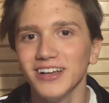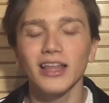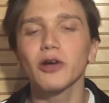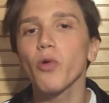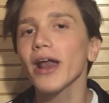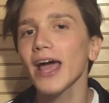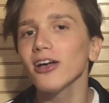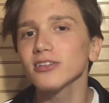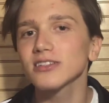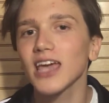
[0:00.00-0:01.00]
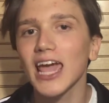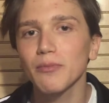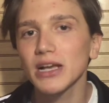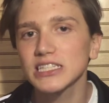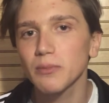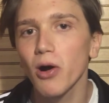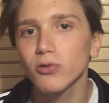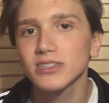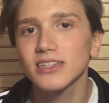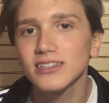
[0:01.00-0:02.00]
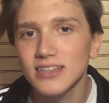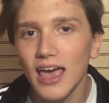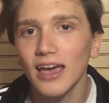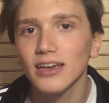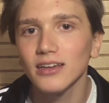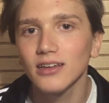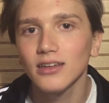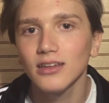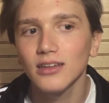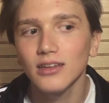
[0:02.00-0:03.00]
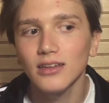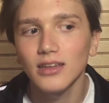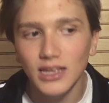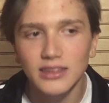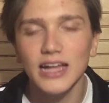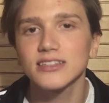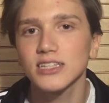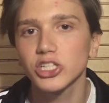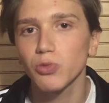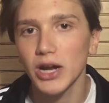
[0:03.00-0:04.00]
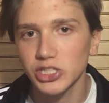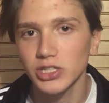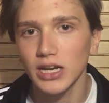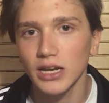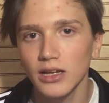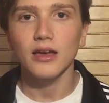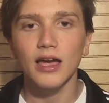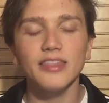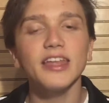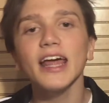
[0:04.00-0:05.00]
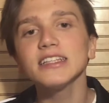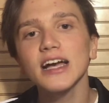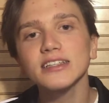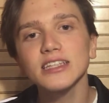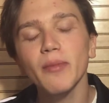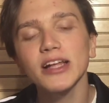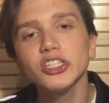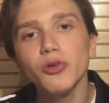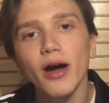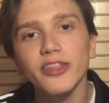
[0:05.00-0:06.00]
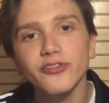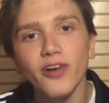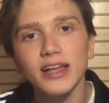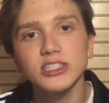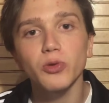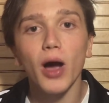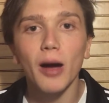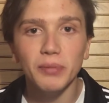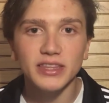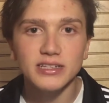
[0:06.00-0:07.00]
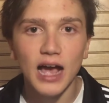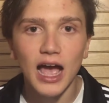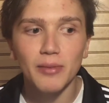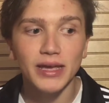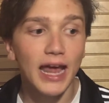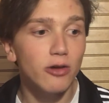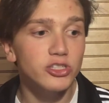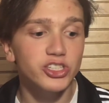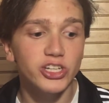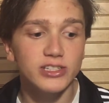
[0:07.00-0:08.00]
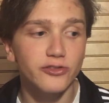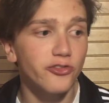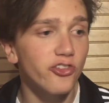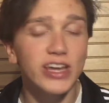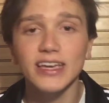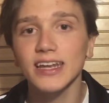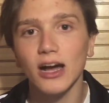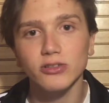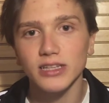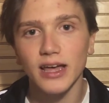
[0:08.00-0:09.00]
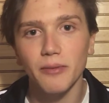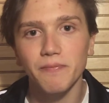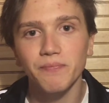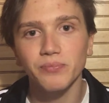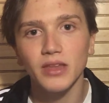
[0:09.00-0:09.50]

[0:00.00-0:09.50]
Like, what else am I supposed to say in that situation? And then I texted my 2 other friends who were up at the time, and I was just freaking out to them.